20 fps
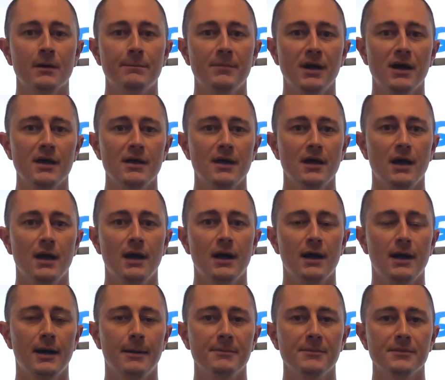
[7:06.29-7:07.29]
But
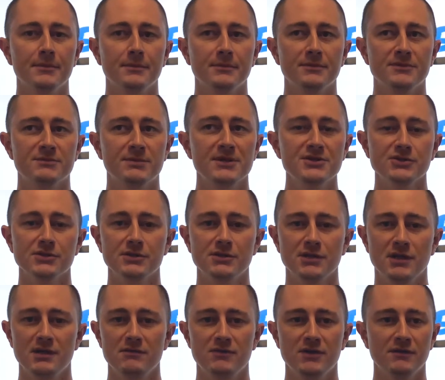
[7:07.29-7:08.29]
especially
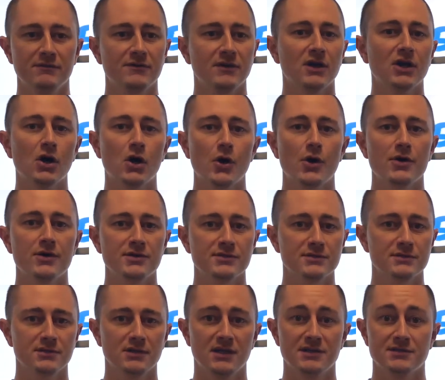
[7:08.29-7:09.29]
even if a guard
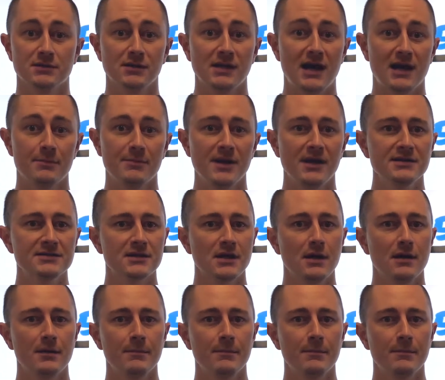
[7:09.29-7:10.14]
gets a lot of minutes,